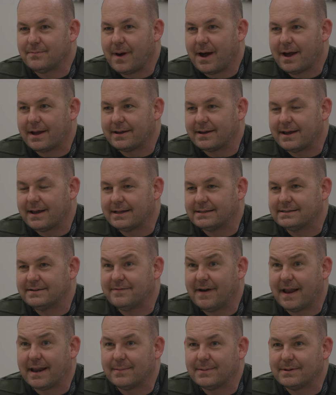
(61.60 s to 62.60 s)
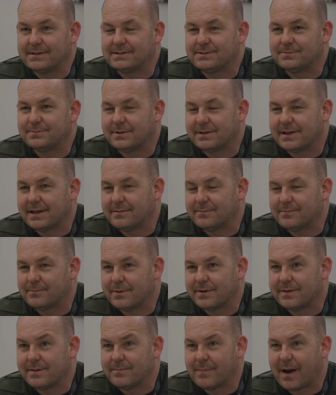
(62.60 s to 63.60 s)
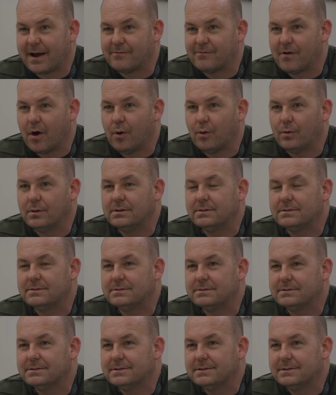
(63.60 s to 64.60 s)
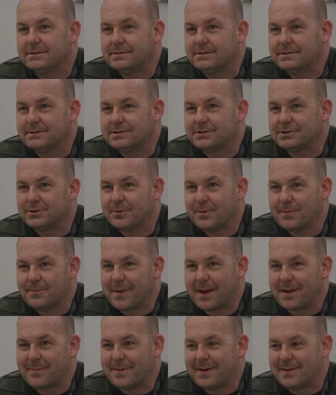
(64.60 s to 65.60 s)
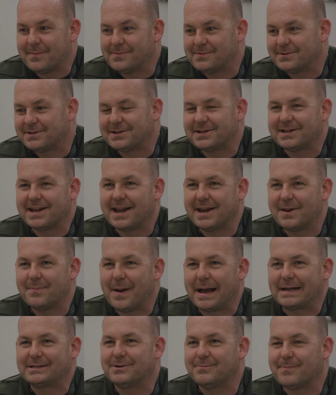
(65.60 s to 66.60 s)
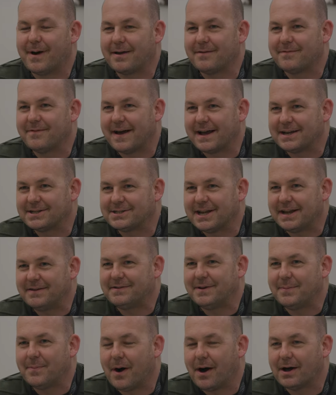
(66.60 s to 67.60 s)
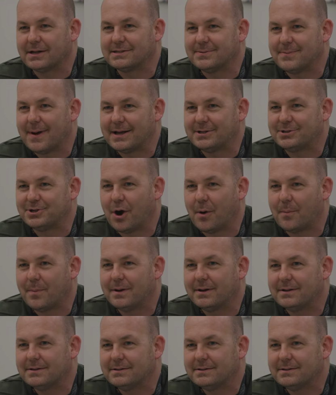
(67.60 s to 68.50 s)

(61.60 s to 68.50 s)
of my uh, development within, within my role to make me clearly better at my fire safety part of my job.